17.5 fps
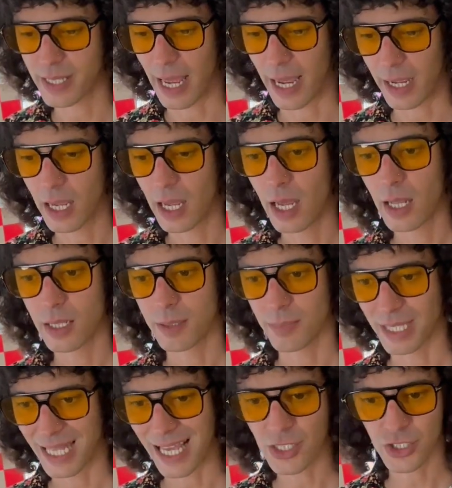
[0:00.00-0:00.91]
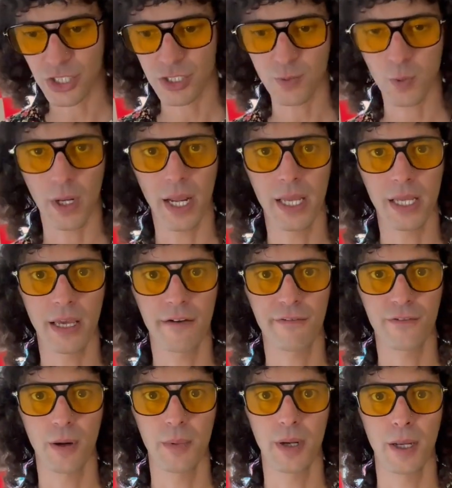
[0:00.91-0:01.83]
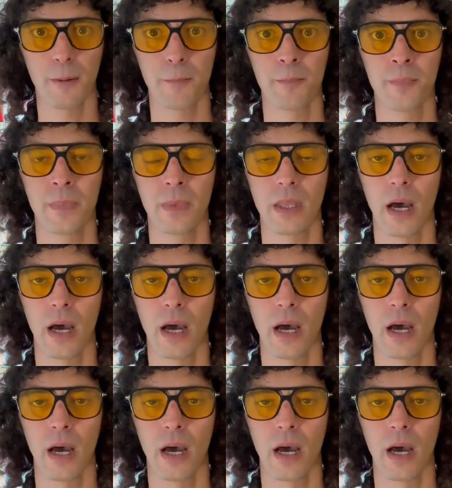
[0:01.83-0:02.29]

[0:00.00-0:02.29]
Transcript: tech, but that's just what I get from it.